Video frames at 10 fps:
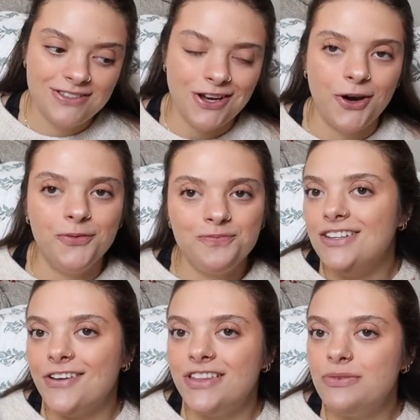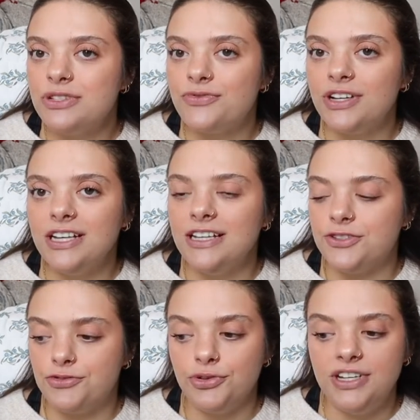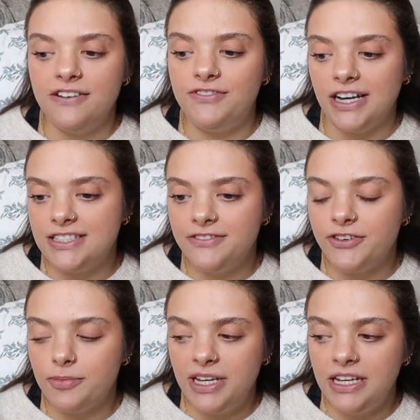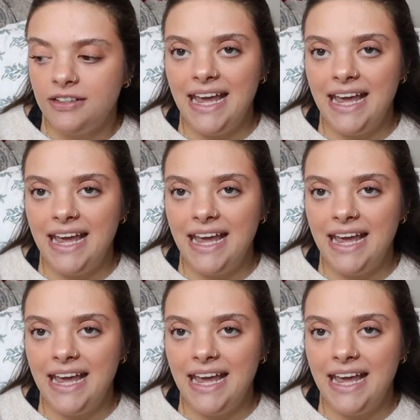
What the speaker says: So nothing was really like truly effective for me,